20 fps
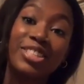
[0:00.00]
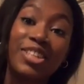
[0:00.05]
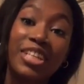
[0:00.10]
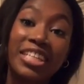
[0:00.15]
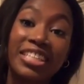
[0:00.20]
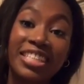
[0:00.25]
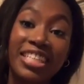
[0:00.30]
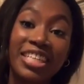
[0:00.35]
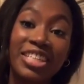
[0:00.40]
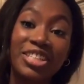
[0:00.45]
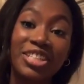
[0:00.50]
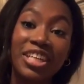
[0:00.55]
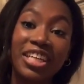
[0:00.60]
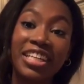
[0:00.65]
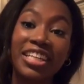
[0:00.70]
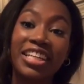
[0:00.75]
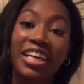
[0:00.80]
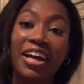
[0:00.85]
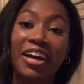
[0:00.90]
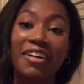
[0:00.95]

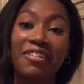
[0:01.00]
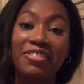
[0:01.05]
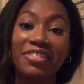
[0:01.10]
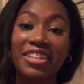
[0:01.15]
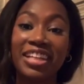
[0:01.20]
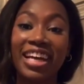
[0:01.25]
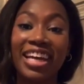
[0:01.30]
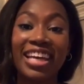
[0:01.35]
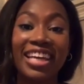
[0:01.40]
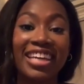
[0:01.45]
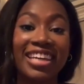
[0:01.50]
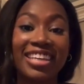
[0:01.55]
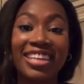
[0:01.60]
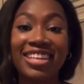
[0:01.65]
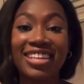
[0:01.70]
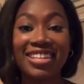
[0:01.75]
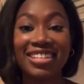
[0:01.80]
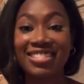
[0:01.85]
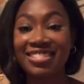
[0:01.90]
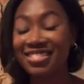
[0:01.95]
translation of, like,